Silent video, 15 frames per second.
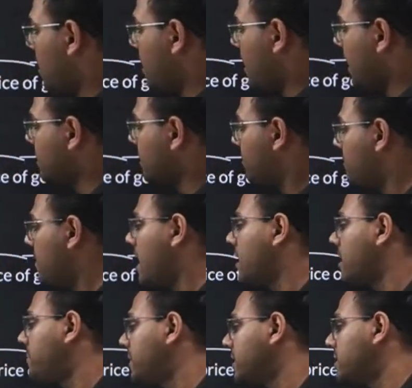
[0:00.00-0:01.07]
and the
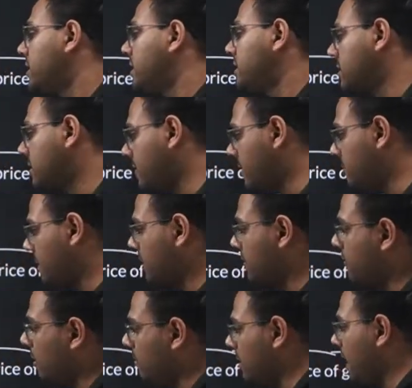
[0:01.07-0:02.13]
markup percentage is given by the
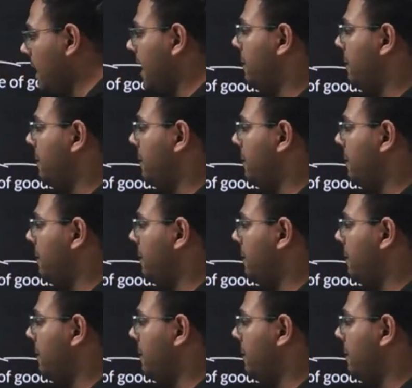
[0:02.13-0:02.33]
formula